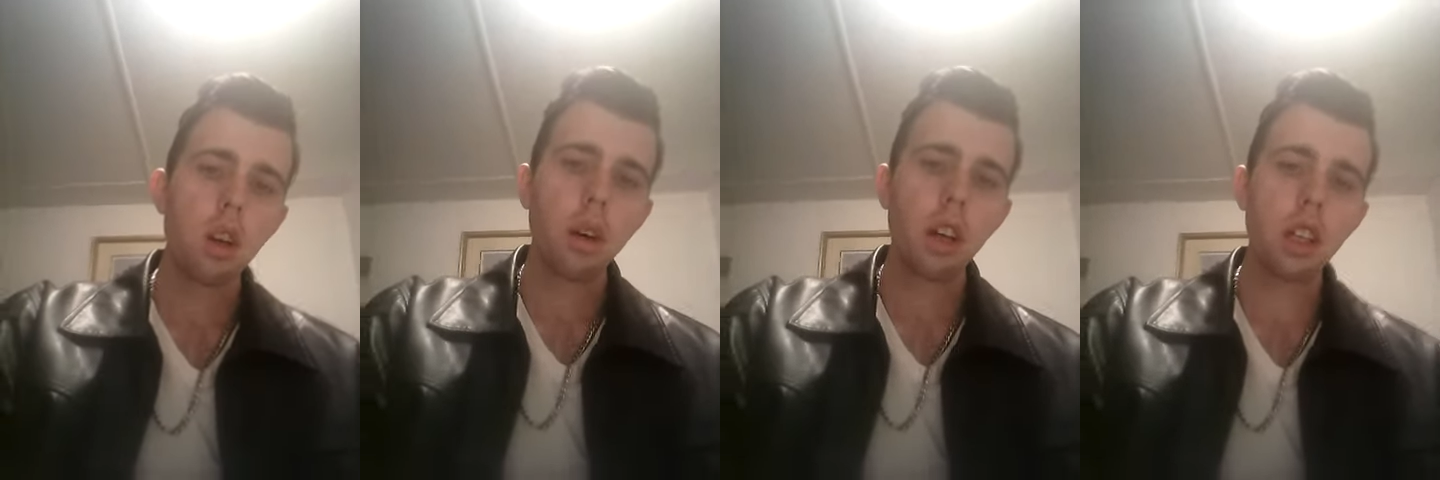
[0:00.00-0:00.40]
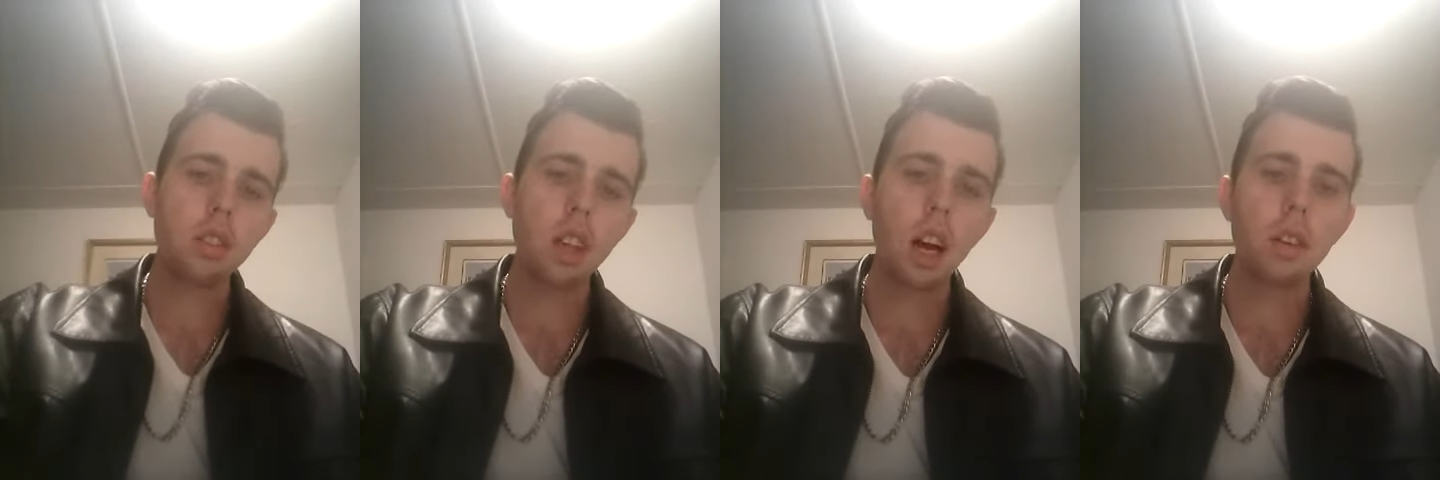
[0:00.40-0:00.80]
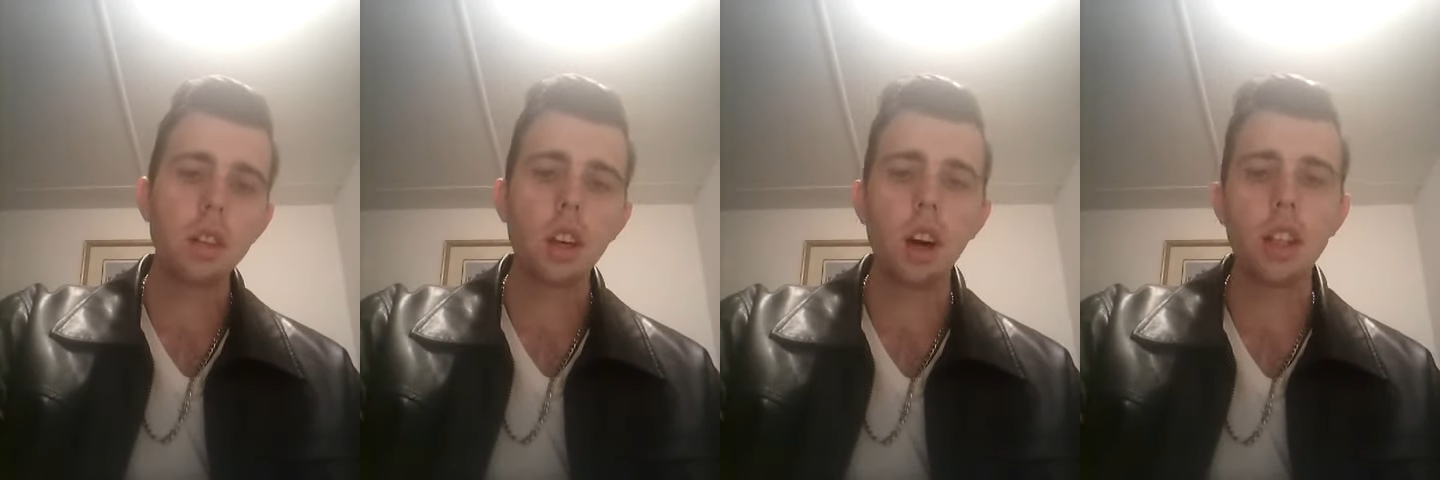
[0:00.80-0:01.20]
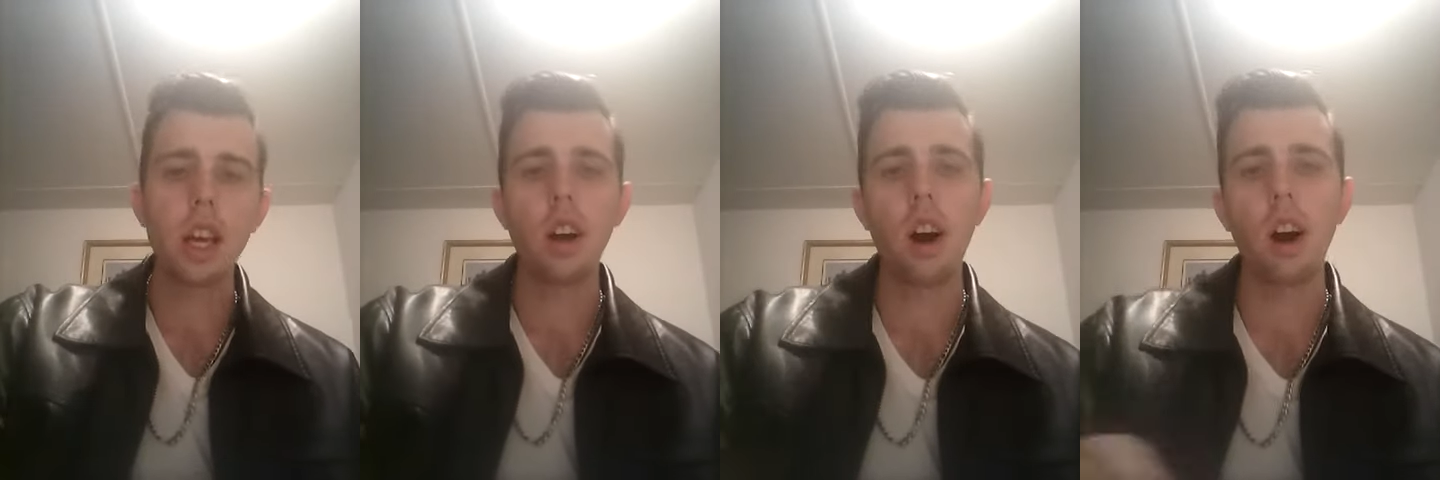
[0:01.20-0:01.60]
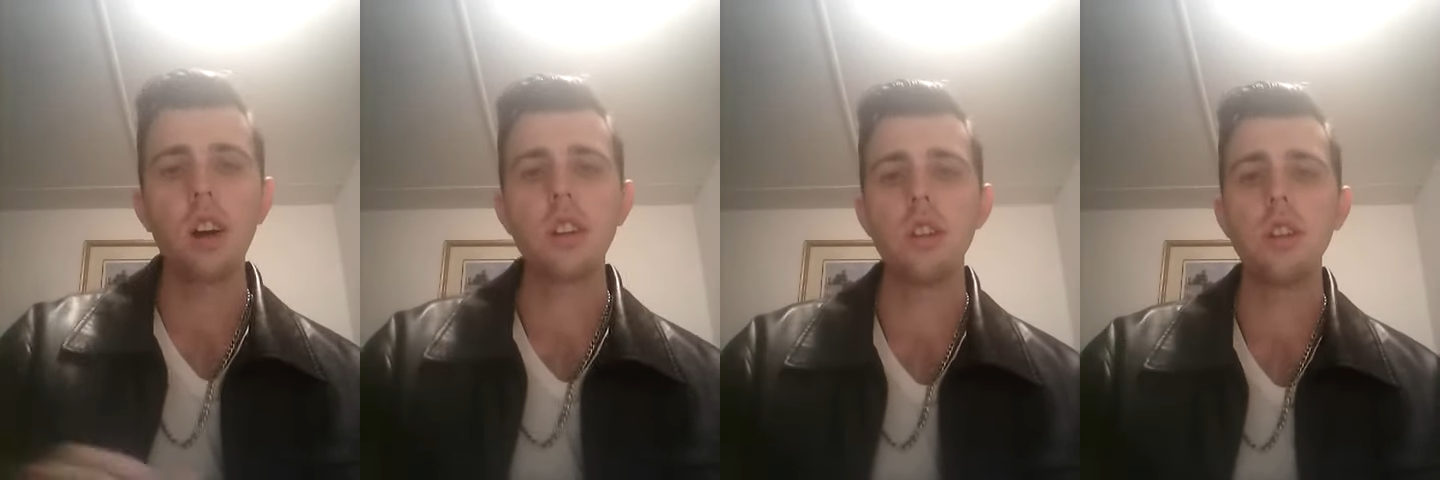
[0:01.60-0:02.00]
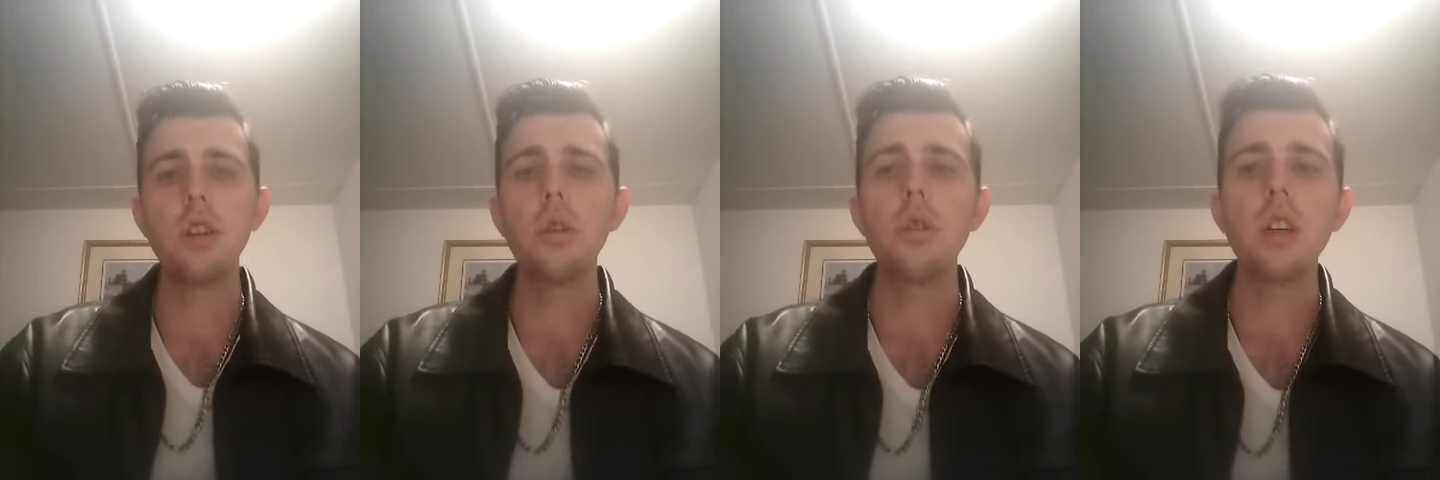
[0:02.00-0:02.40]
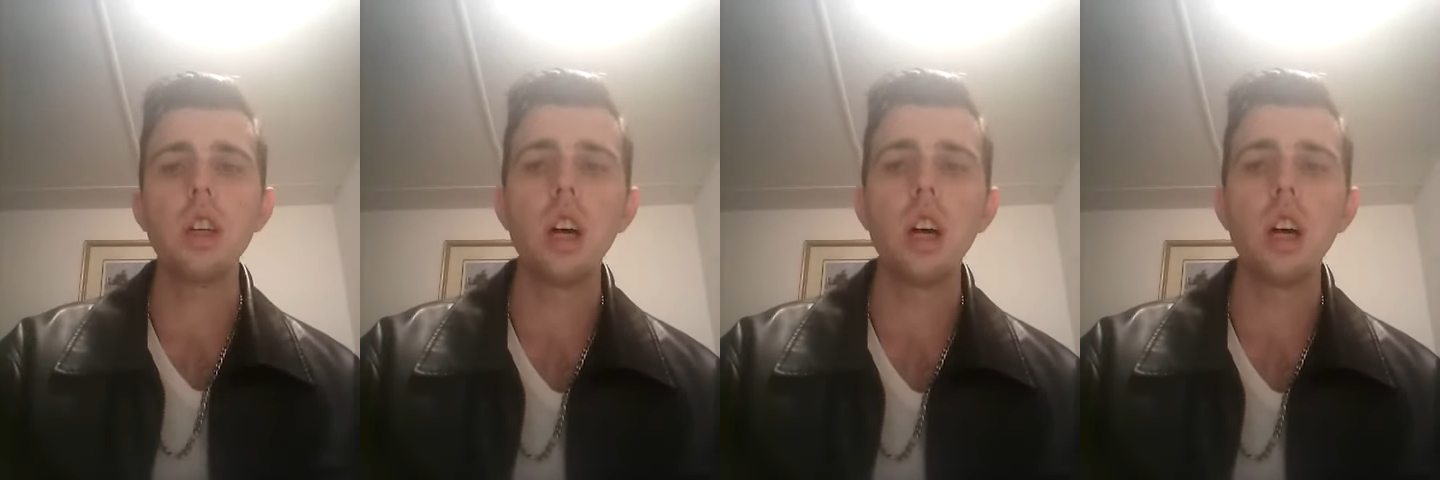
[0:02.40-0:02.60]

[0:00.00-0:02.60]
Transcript: Well, it's not really all that hard to do.